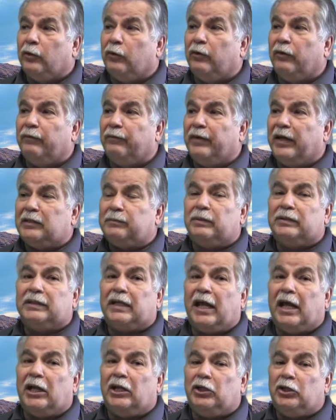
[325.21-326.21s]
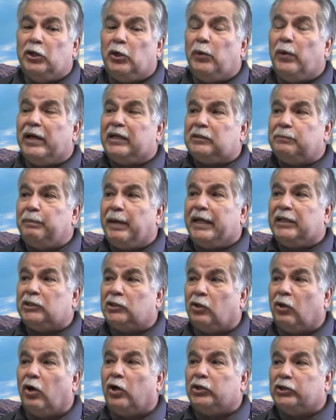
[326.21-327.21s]
through investments in
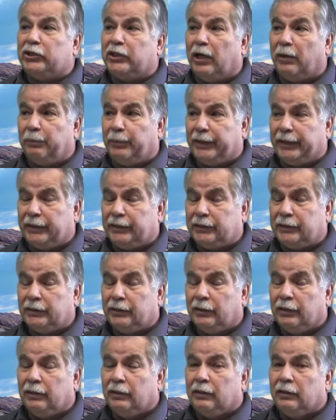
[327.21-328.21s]
U.S.-based large companies.